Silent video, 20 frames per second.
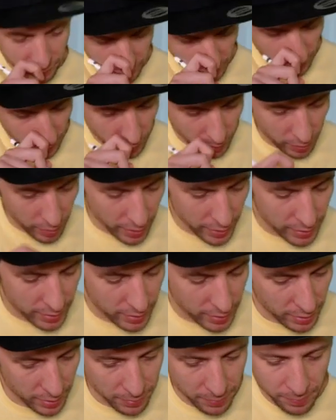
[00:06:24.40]
All
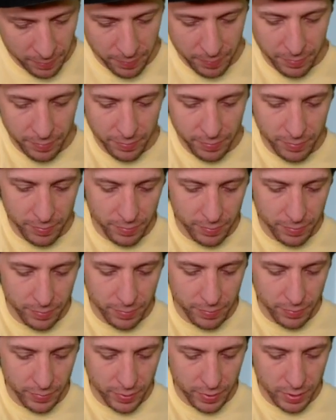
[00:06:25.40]
right.
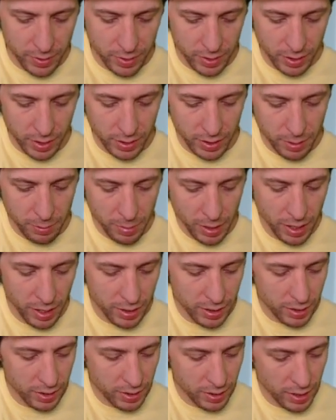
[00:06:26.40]
So you got the
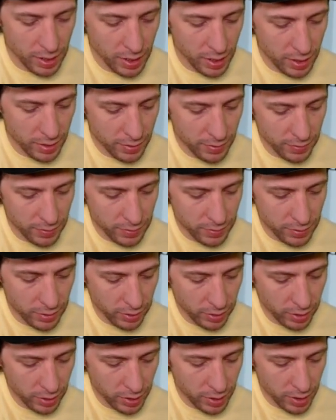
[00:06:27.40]
body in there,
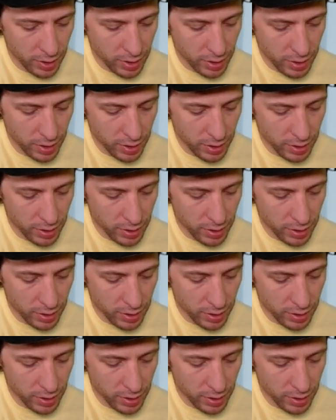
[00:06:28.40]
looking good.